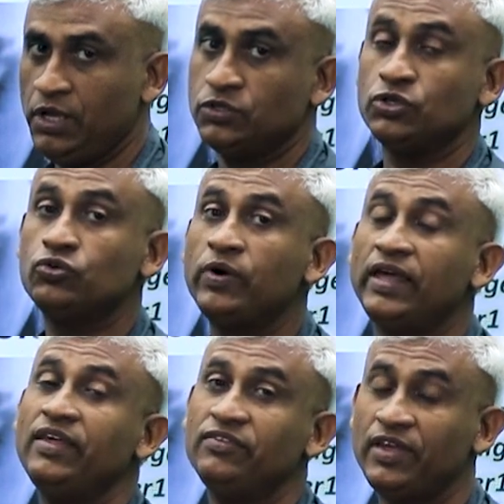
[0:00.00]
So
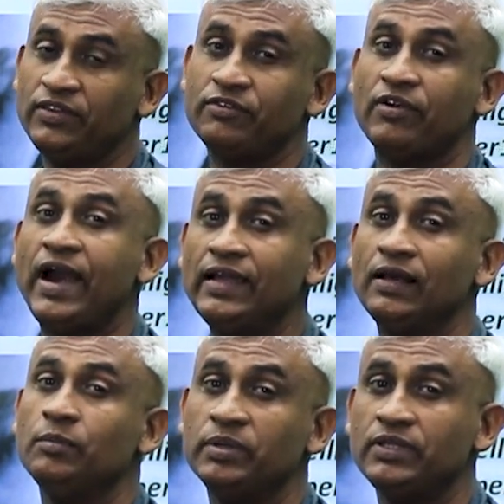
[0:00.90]
today they say that
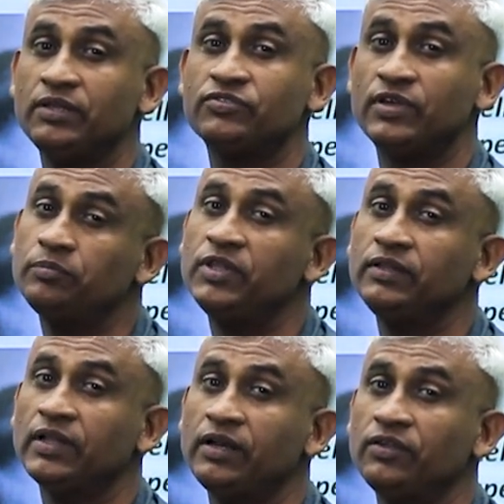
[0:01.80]
radical empathy is
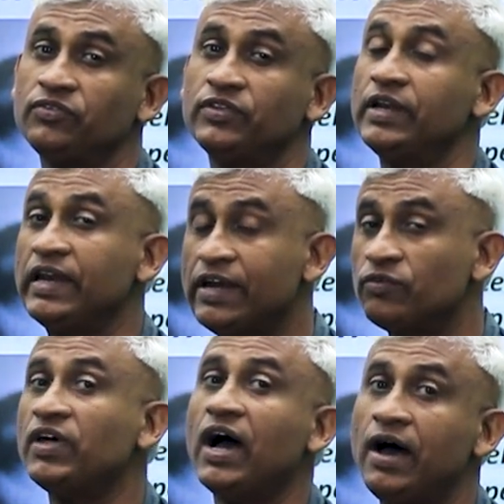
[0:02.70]
something that is the need
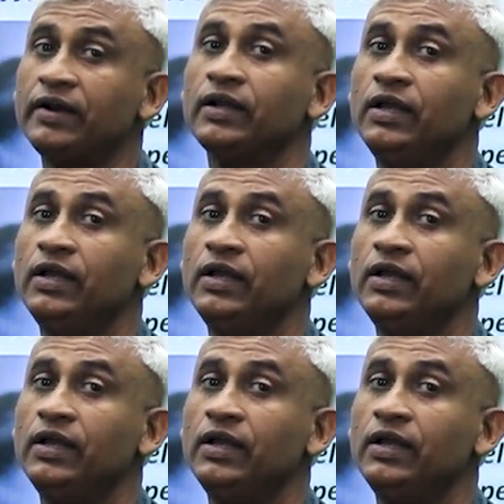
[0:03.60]
of the heart